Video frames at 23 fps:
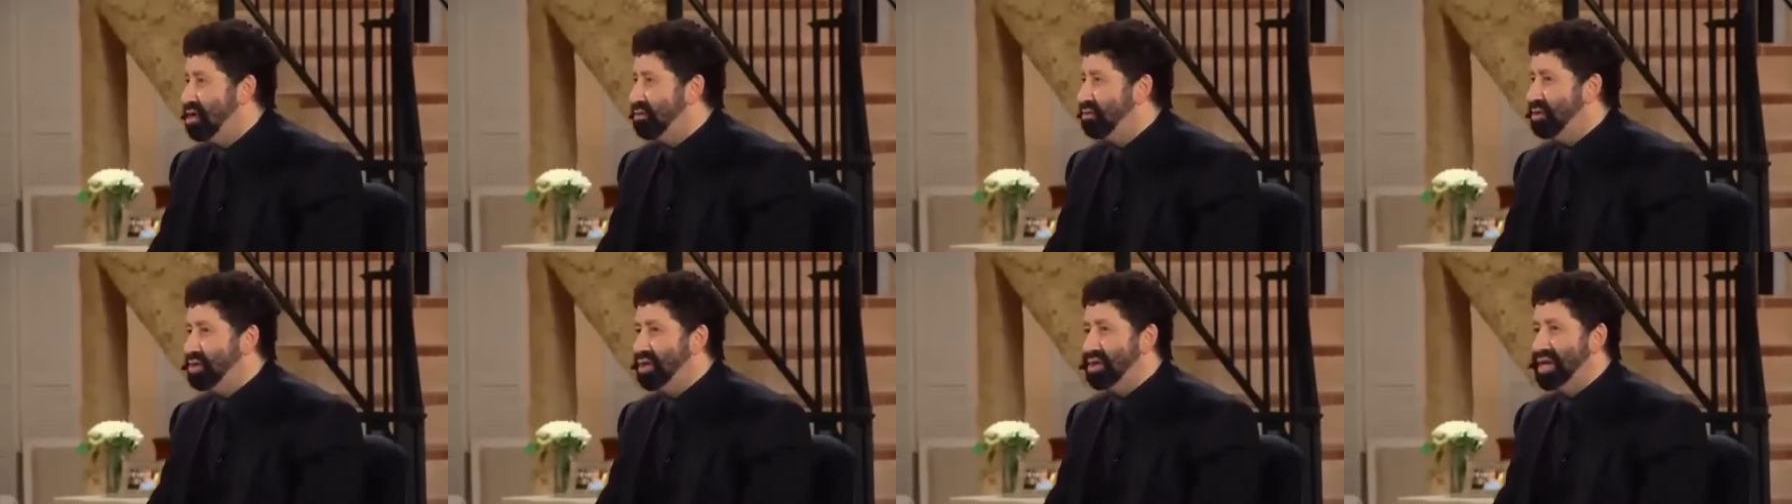
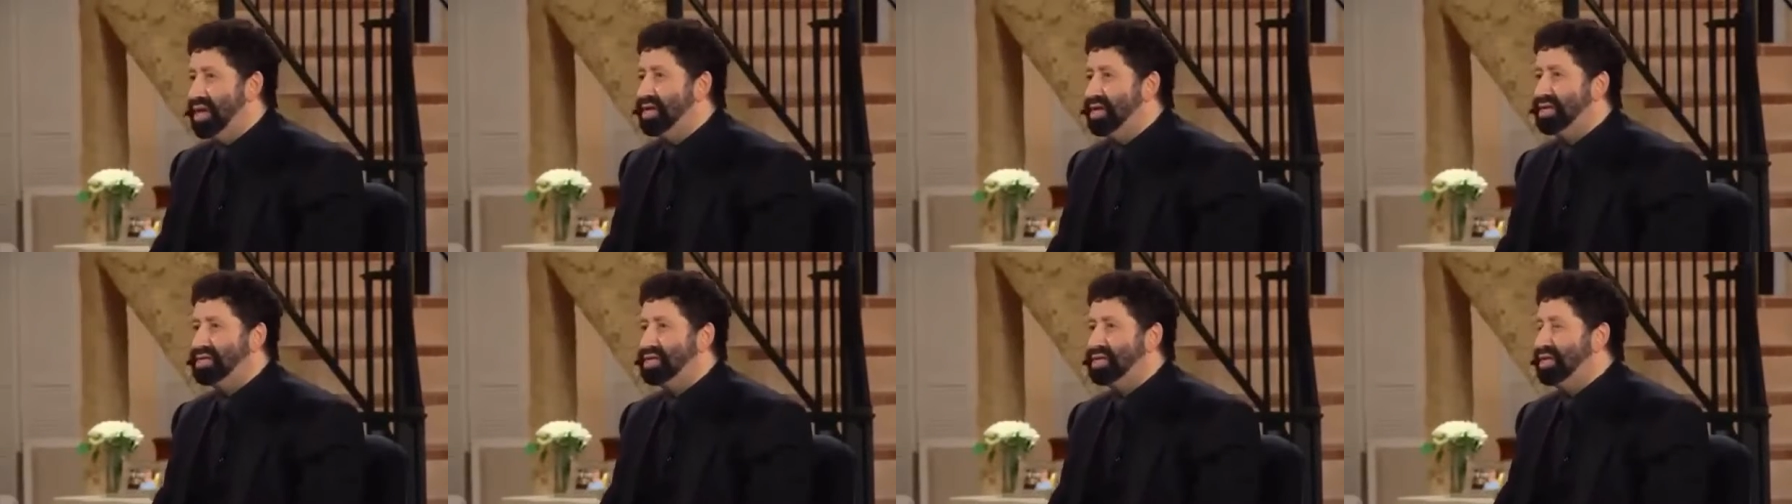when the
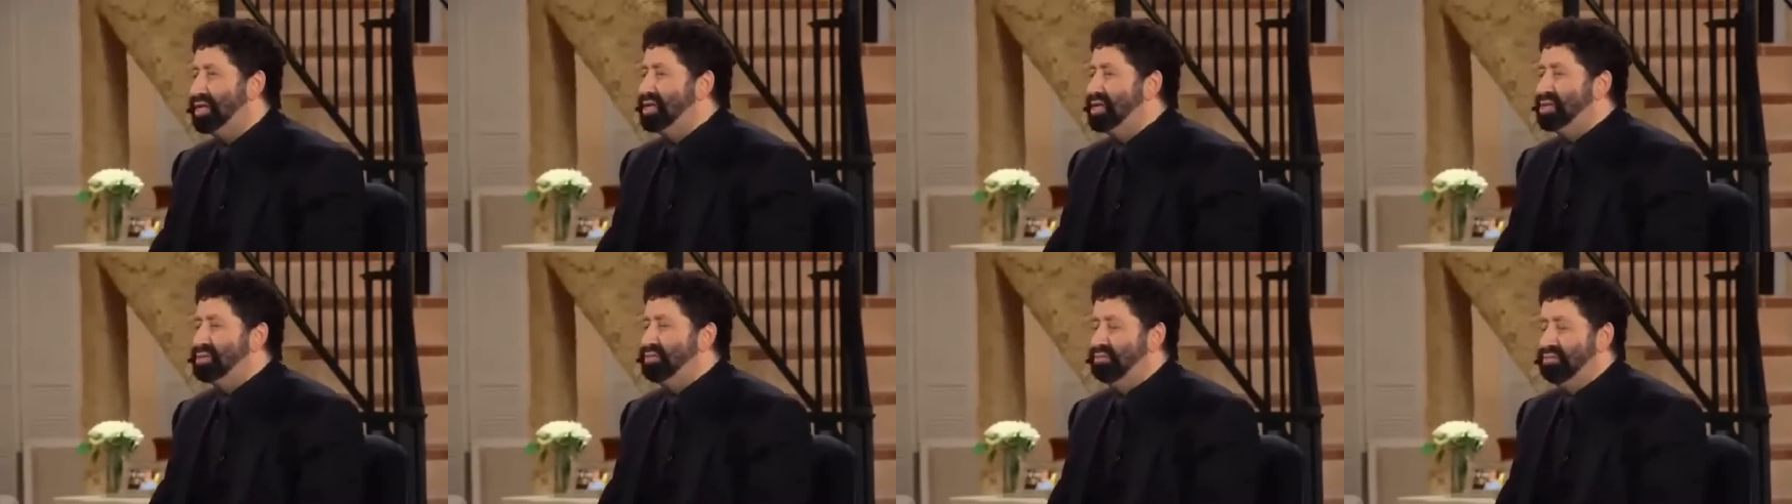nation
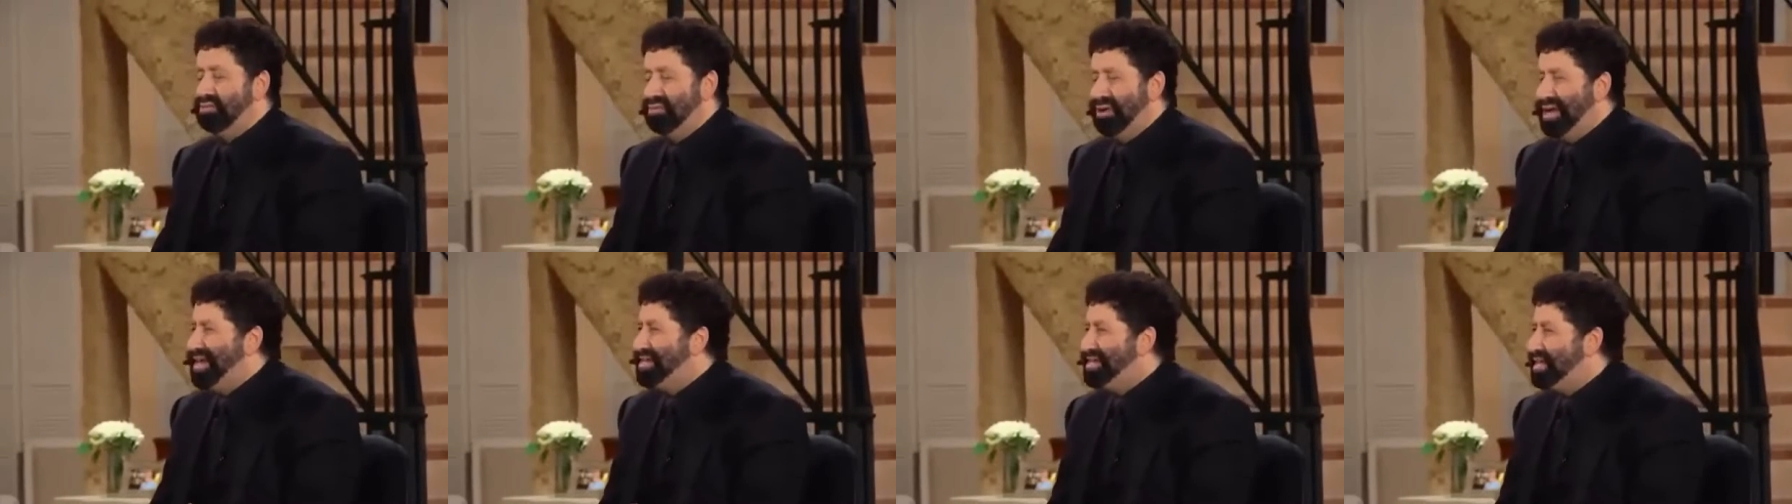is
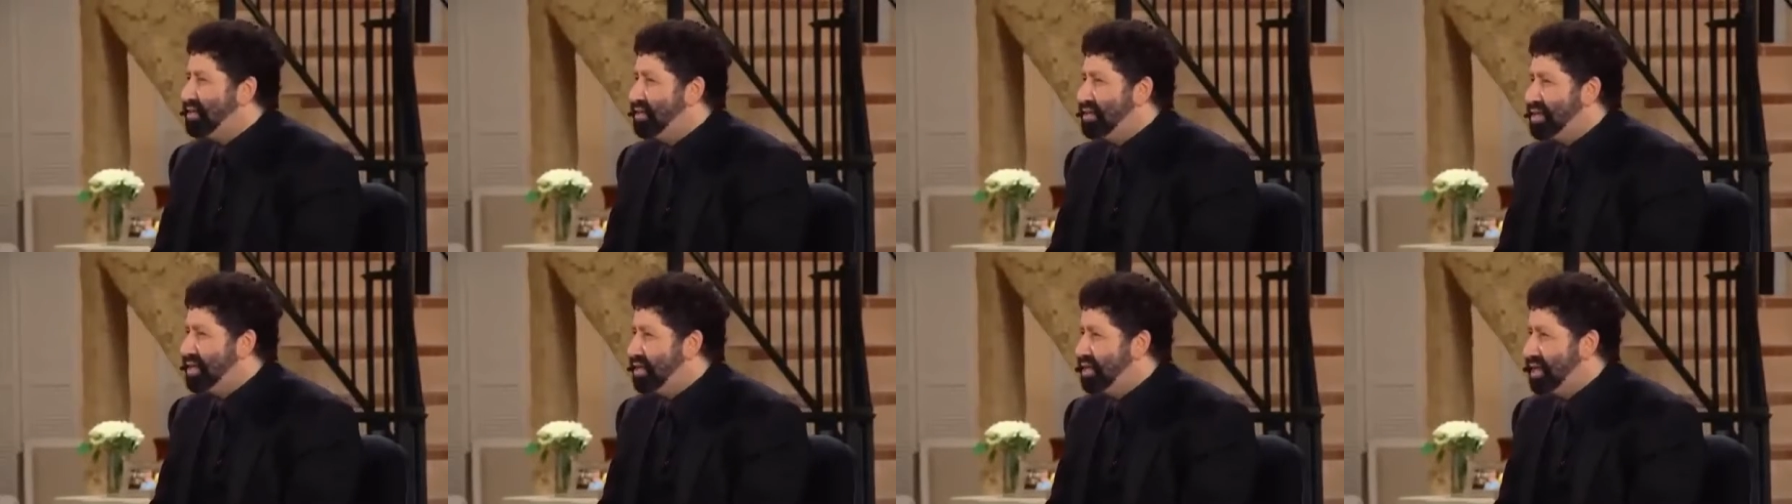
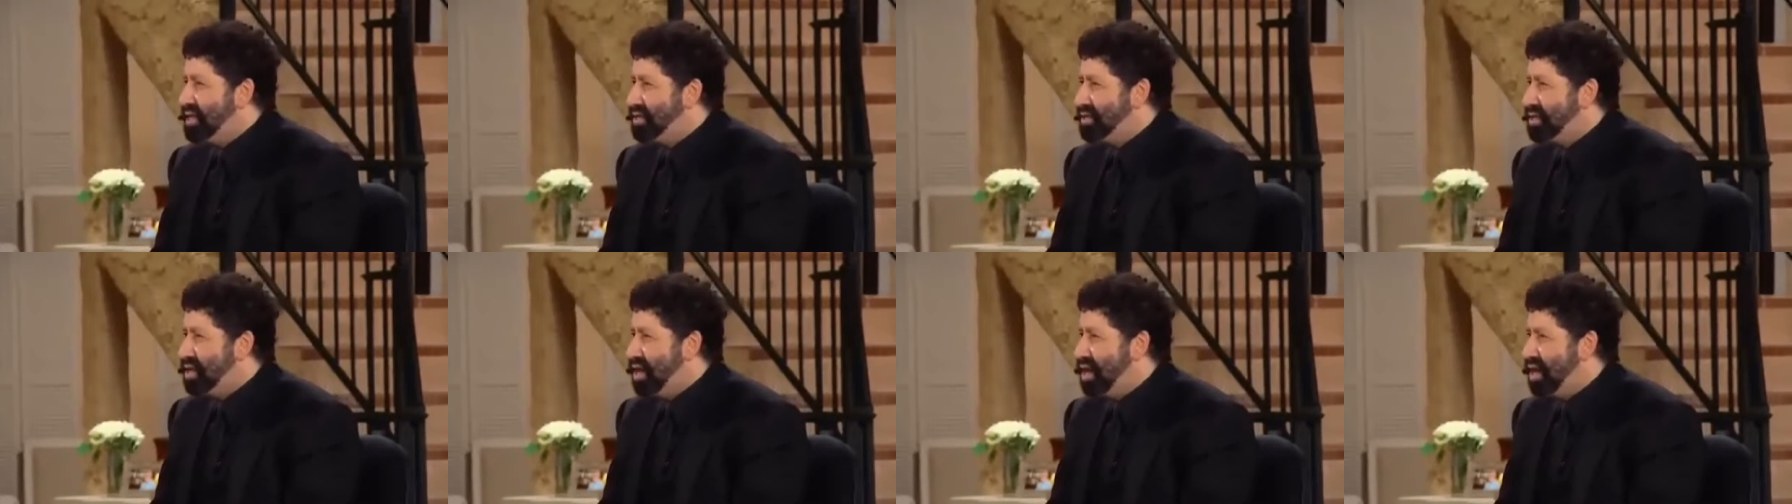brazenly
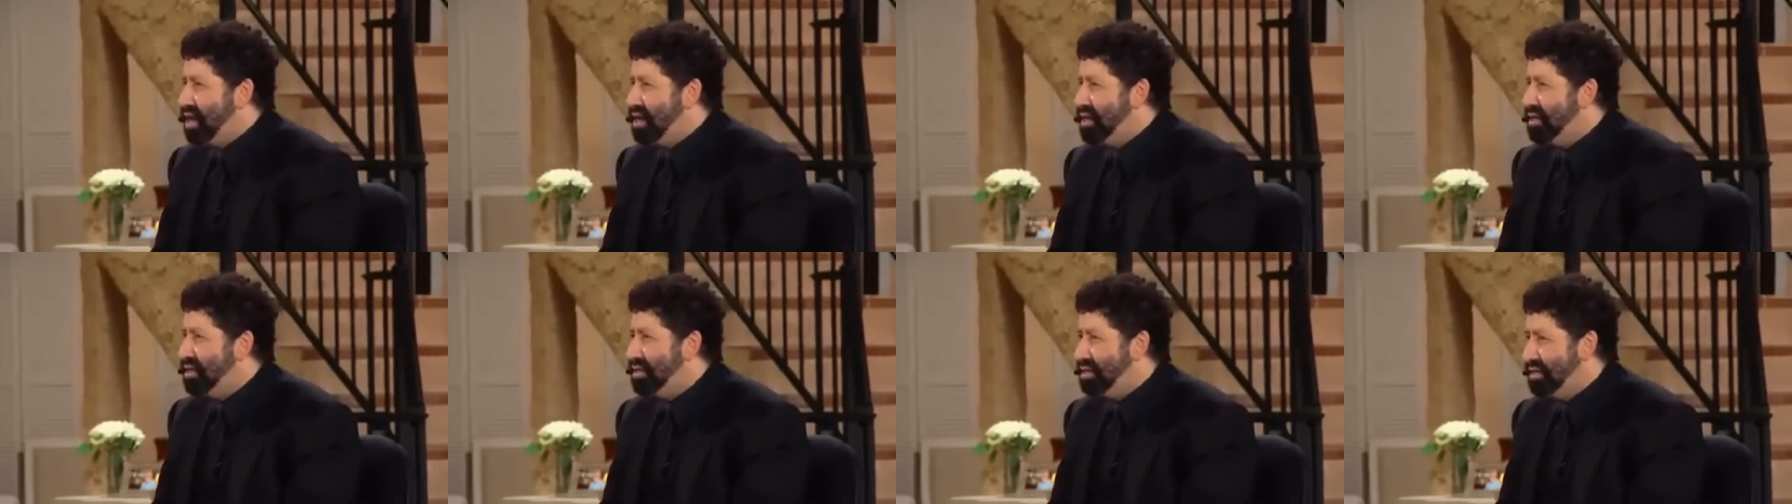against
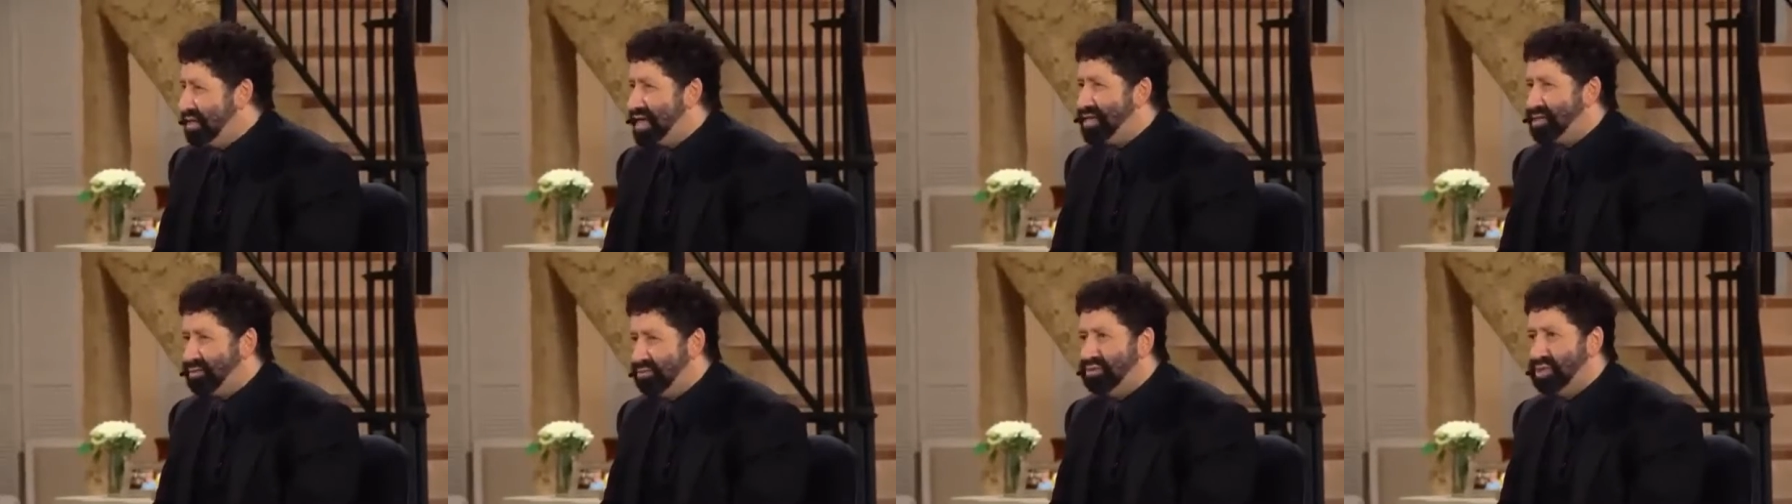God.
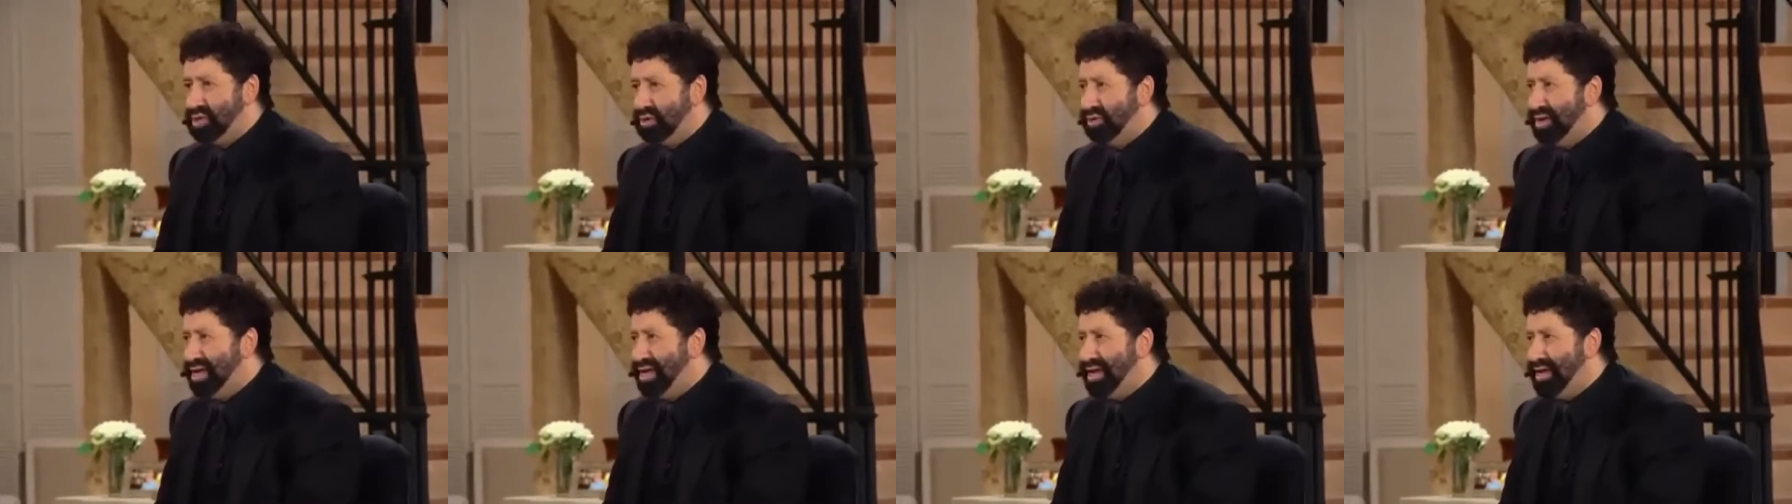That's
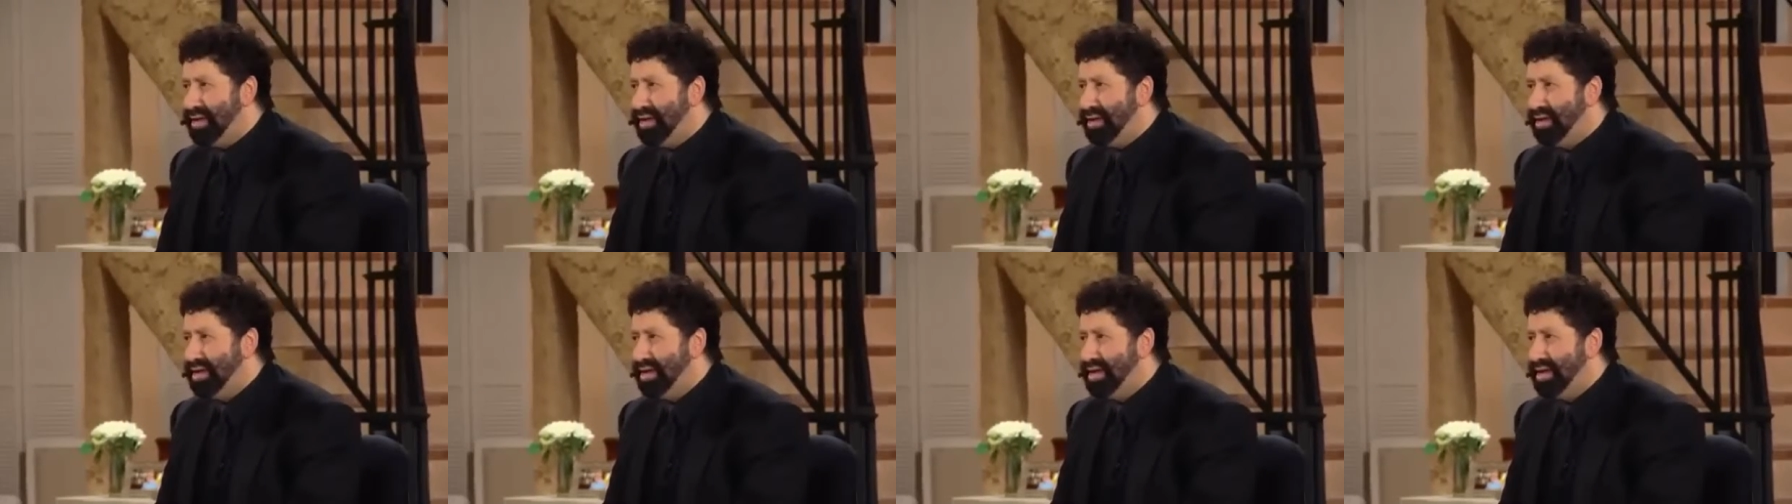what you're in.